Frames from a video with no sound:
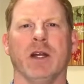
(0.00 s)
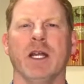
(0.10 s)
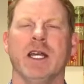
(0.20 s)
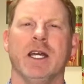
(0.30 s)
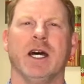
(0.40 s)

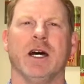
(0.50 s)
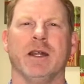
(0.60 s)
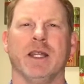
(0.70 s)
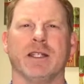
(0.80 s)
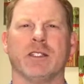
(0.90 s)

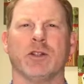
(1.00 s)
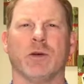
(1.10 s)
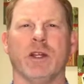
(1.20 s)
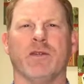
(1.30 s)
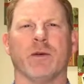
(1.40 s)
The
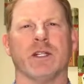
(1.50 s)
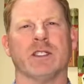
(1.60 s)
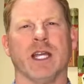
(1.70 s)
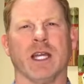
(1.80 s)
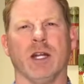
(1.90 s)
story for a
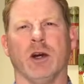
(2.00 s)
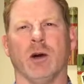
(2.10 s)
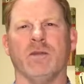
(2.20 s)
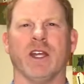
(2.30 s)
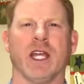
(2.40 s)
second
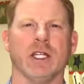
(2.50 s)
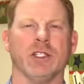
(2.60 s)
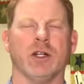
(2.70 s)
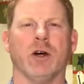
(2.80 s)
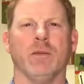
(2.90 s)
home, vacation
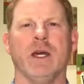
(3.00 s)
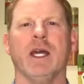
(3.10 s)
home,